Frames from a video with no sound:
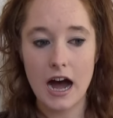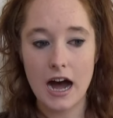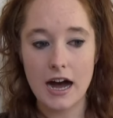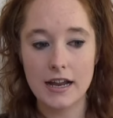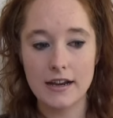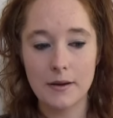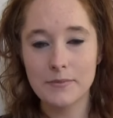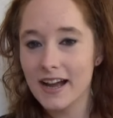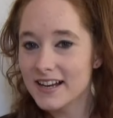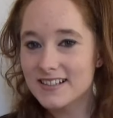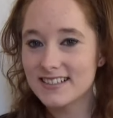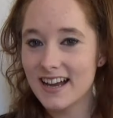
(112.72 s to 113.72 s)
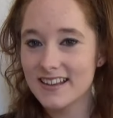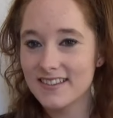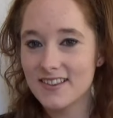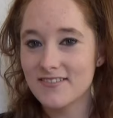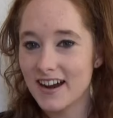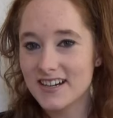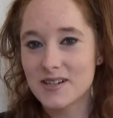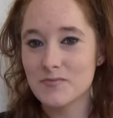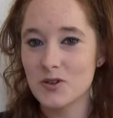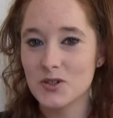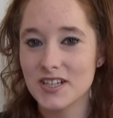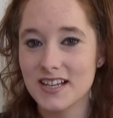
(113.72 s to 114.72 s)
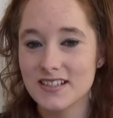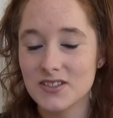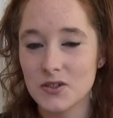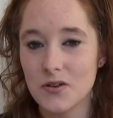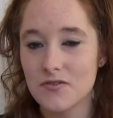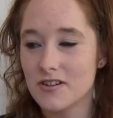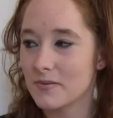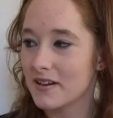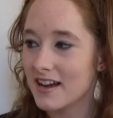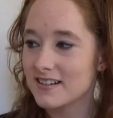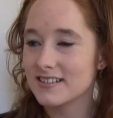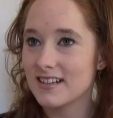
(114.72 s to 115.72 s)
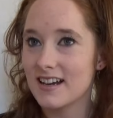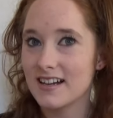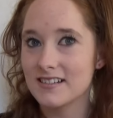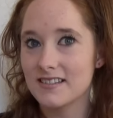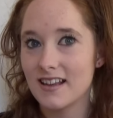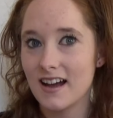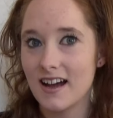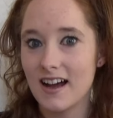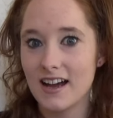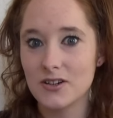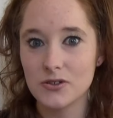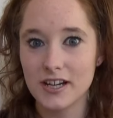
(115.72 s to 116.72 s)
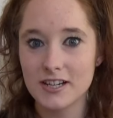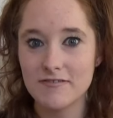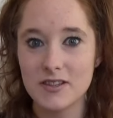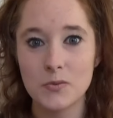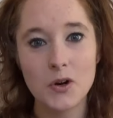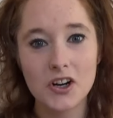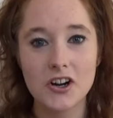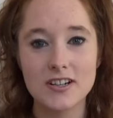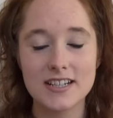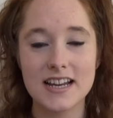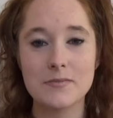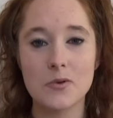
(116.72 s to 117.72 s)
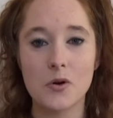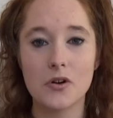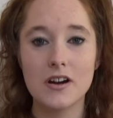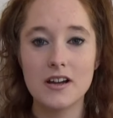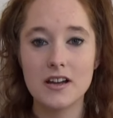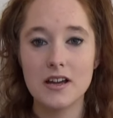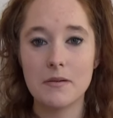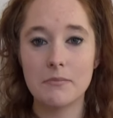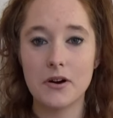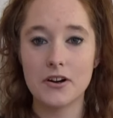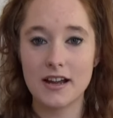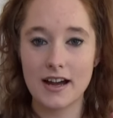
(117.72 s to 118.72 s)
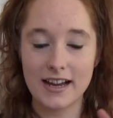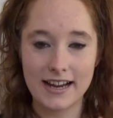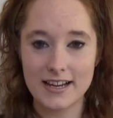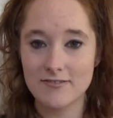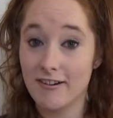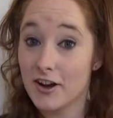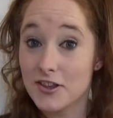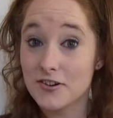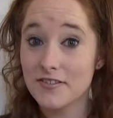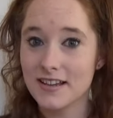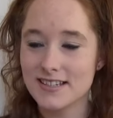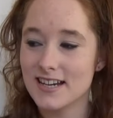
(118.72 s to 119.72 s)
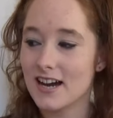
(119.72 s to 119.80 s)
And I'm kind of sad that the writing process is over. I'm kind of sad that I don't get to really work on it anymore, but I get to write other things